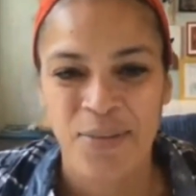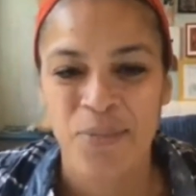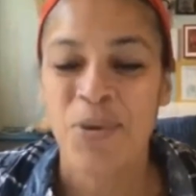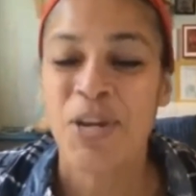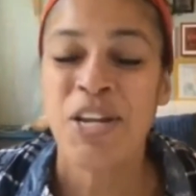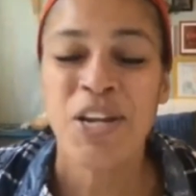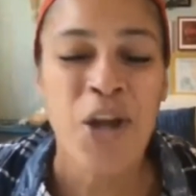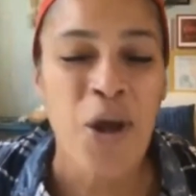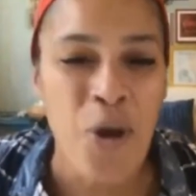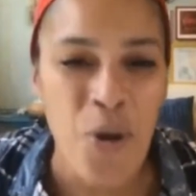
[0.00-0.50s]

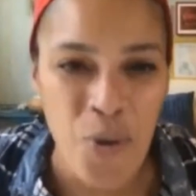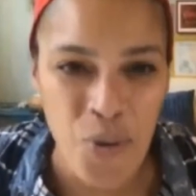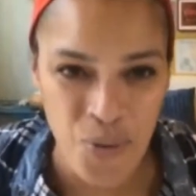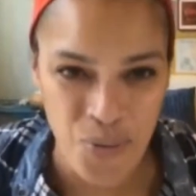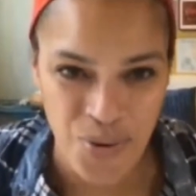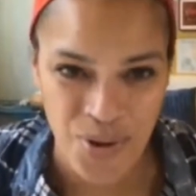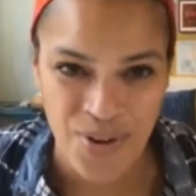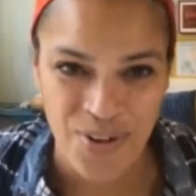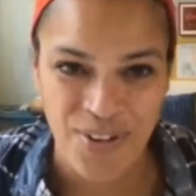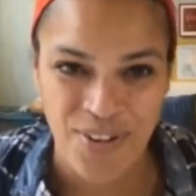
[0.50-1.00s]
We
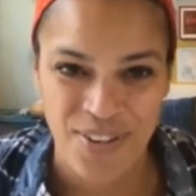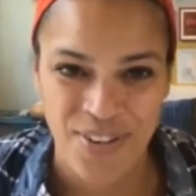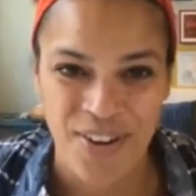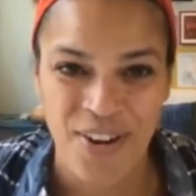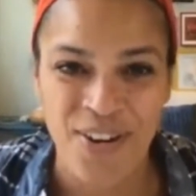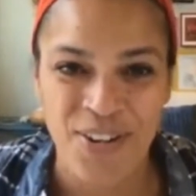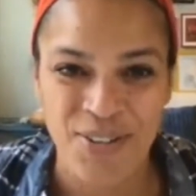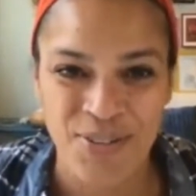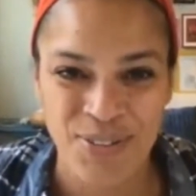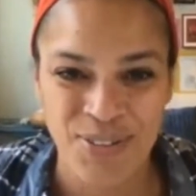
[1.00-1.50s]
know
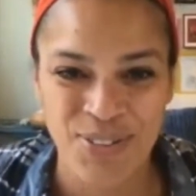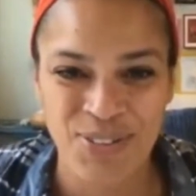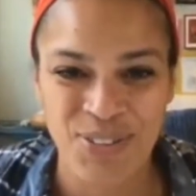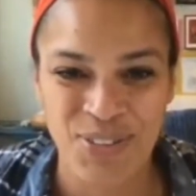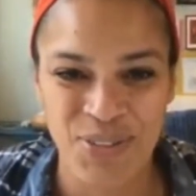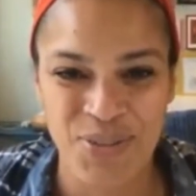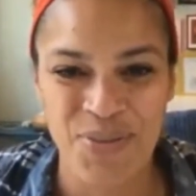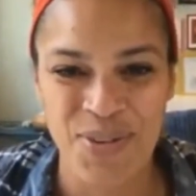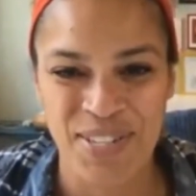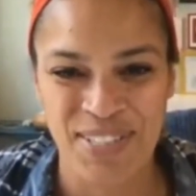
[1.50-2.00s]
our users
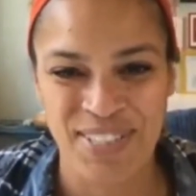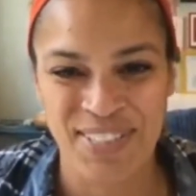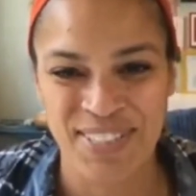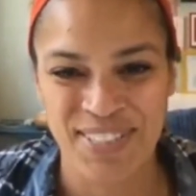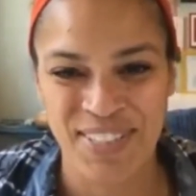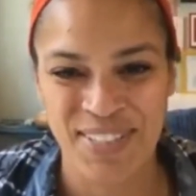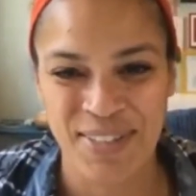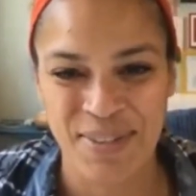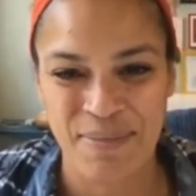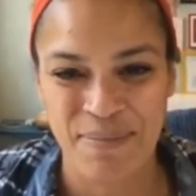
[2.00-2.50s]
are going to
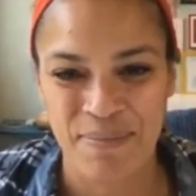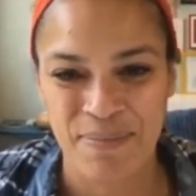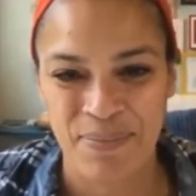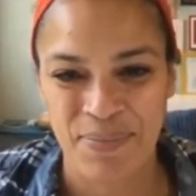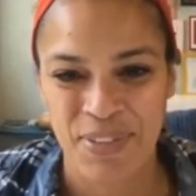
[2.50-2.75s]
see them.